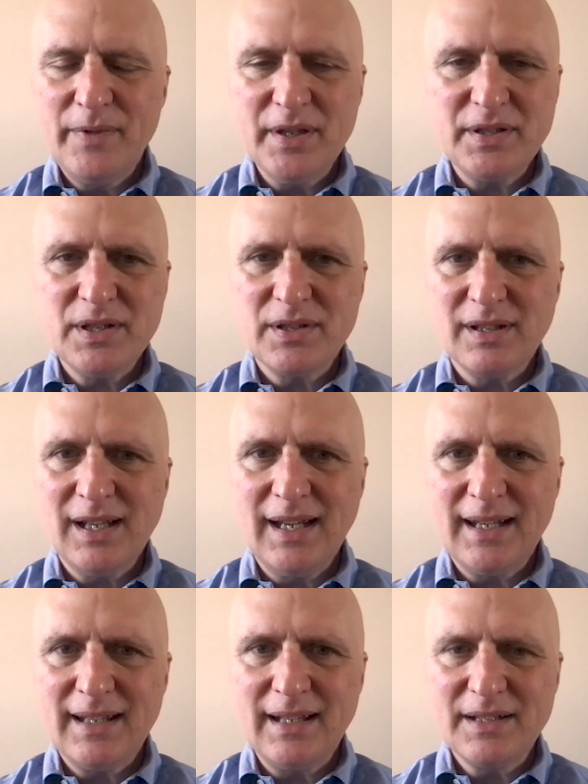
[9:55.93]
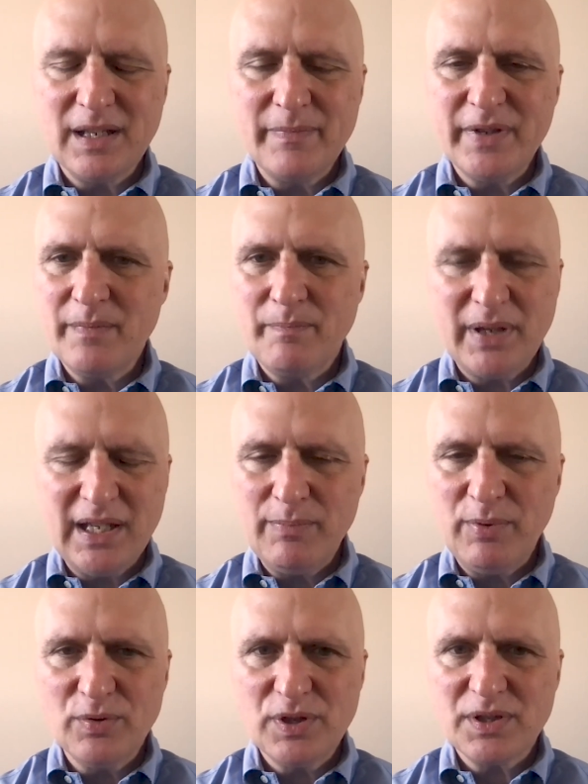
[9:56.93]
this is like something
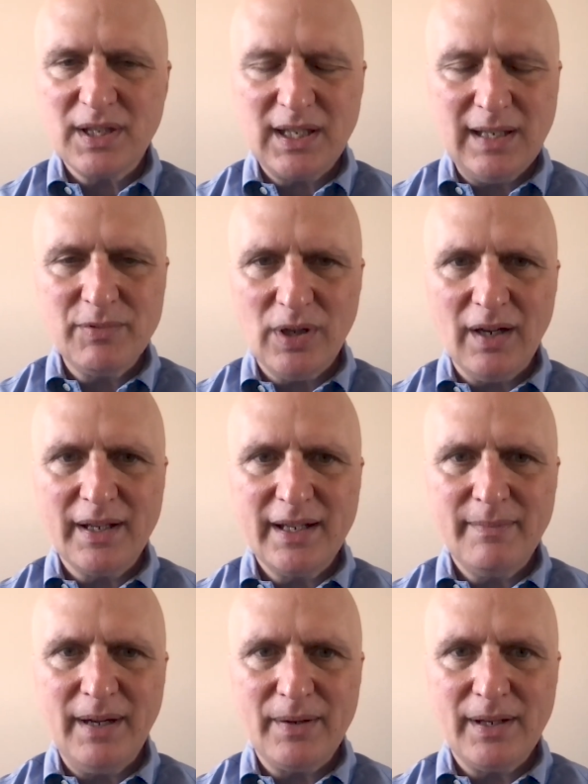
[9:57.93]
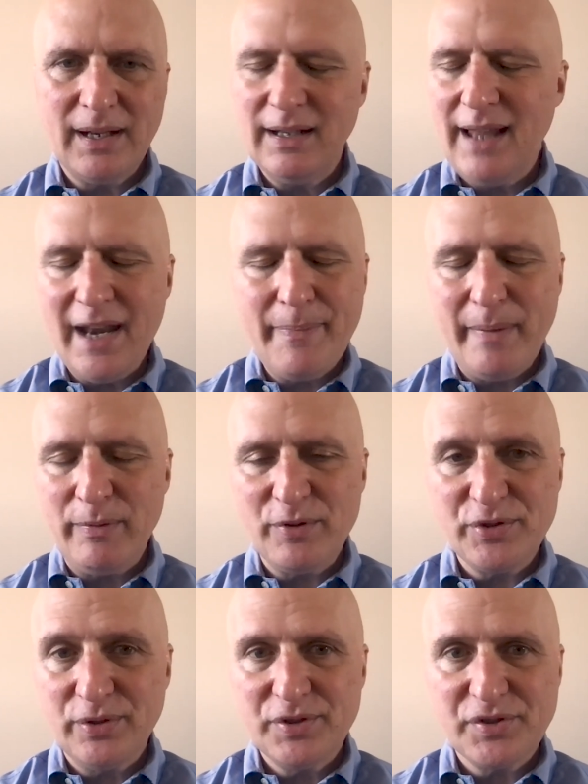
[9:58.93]
people just keep talking about it. And a lot of people
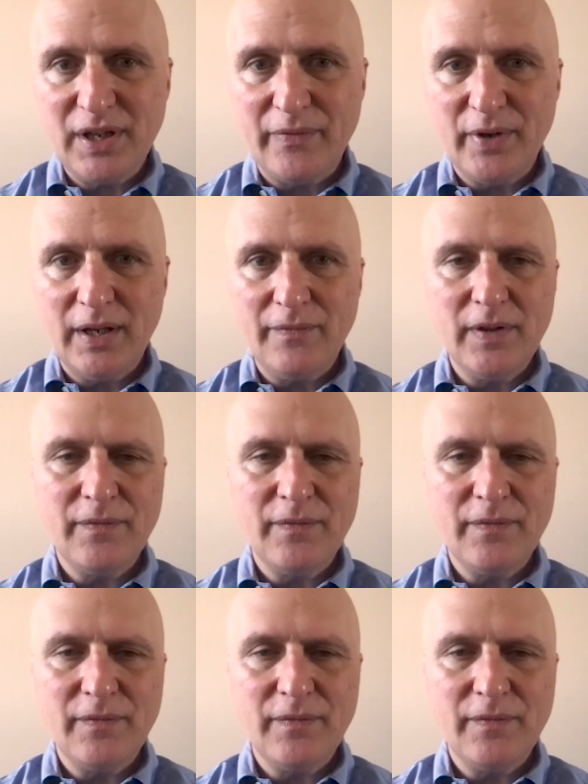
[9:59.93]
are still discovering